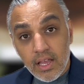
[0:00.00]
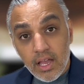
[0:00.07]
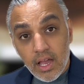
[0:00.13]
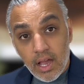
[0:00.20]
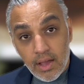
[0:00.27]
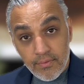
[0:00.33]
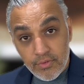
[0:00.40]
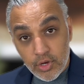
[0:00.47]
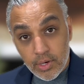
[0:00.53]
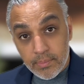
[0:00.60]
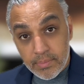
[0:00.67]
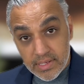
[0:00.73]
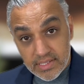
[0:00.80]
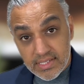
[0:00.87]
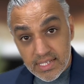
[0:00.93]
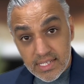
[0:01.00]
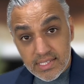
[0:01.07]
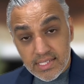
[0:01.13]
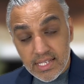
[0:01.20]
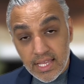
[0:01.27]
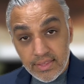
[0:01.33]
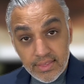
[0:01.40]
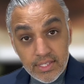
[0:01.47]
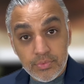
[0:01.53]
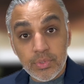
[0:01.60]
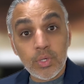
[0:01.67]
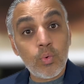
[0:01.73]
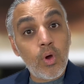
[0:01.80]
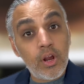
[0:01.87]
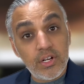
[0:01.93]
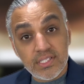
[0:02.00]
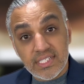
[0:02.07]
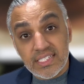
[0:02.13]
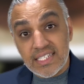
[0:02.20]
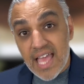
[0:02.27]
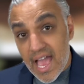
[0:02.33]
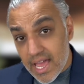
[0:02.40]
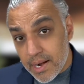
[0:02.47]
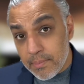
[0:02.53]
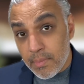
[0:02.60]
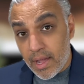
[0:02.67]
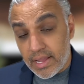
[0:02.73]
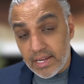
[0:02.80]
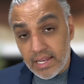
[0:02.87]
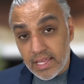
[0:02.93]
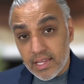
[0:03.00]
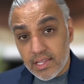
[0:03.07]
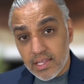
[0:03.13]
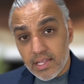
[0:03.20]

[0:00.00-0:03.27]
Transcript: of your business. And this requires data mining,